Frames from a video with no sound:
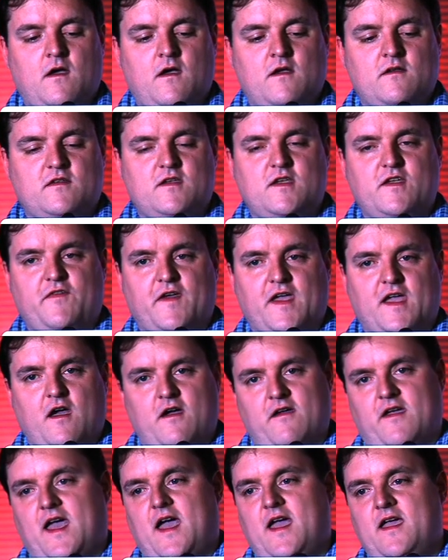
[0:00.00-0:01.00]
So you think,
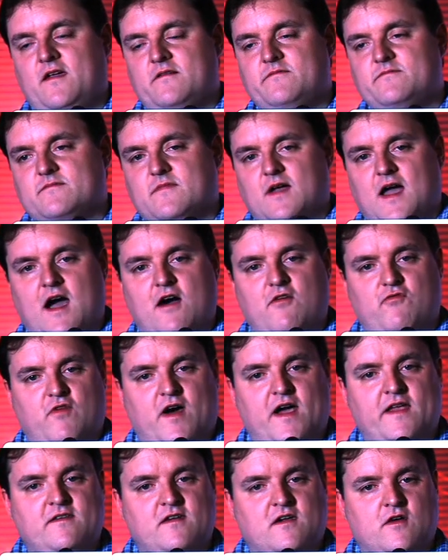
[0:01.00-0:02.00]
okay, I'll
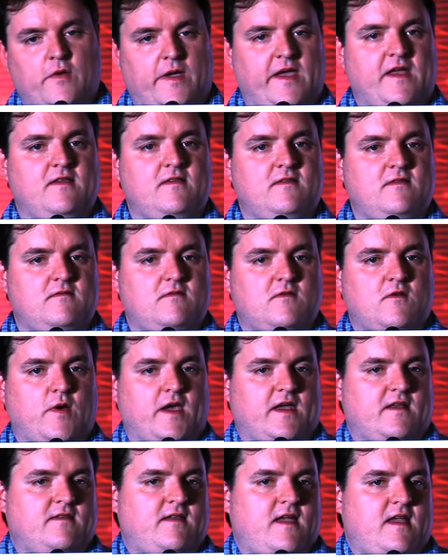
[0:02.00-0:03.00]
write a
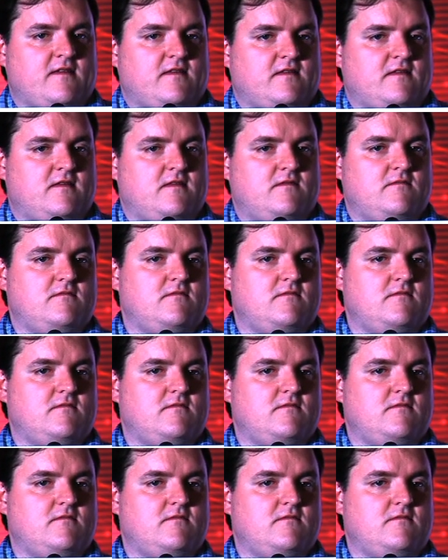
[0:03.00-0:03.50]
quick test.